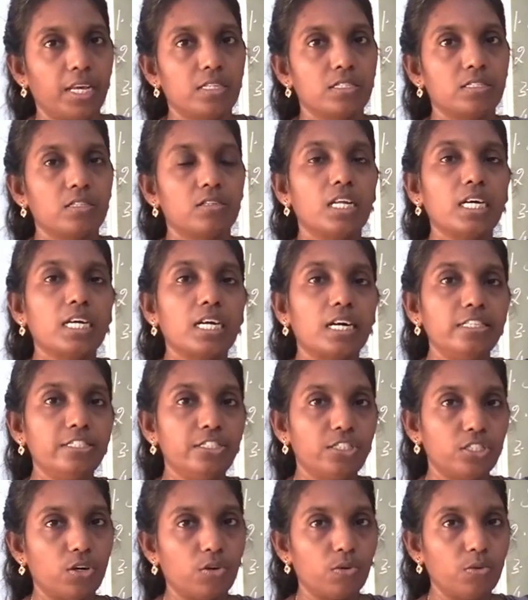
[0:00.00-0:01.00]
So the
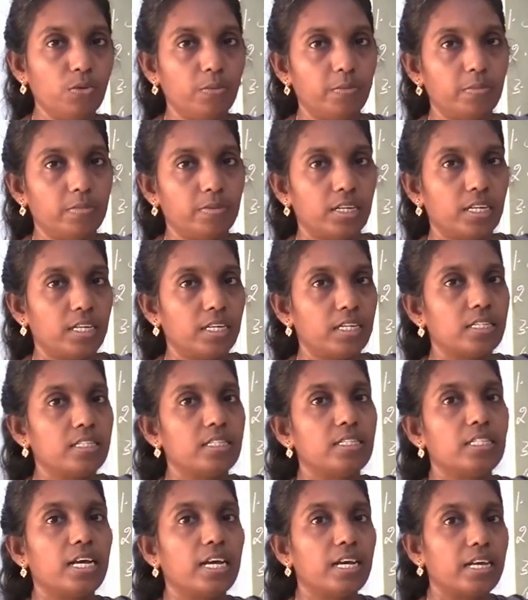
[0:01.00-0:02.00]
culture room,
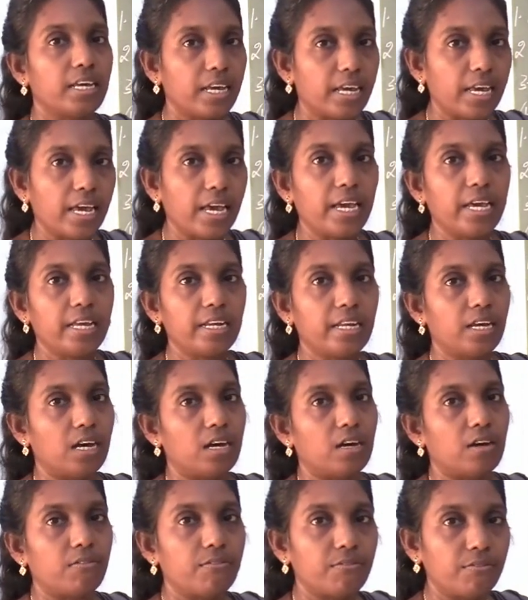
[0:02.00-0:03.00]
the
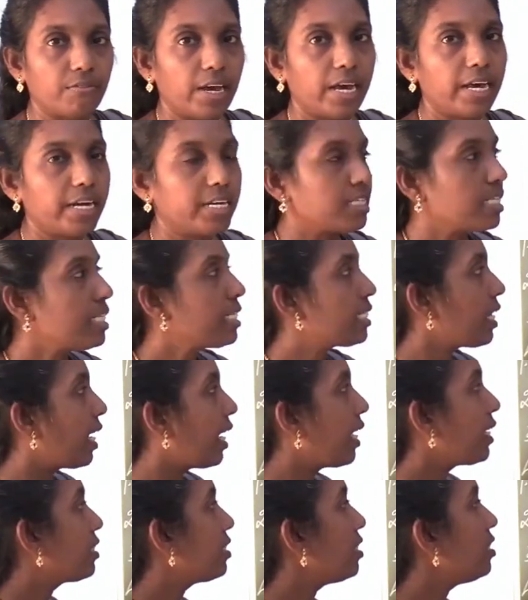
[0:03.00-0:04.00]
area where it is
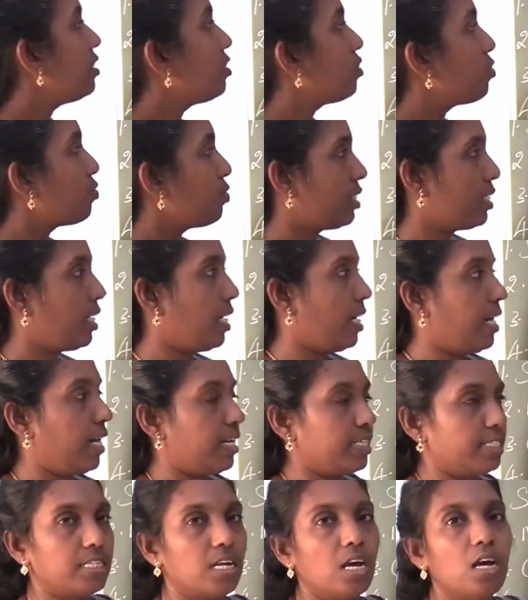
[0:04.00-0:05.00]
selected to
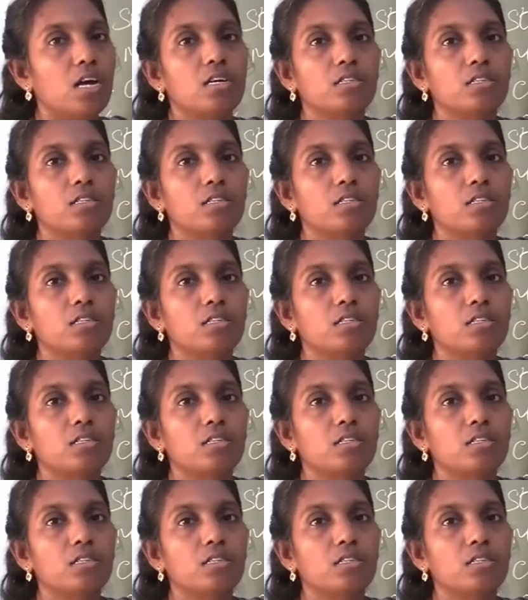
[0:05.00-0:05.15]
sterilize.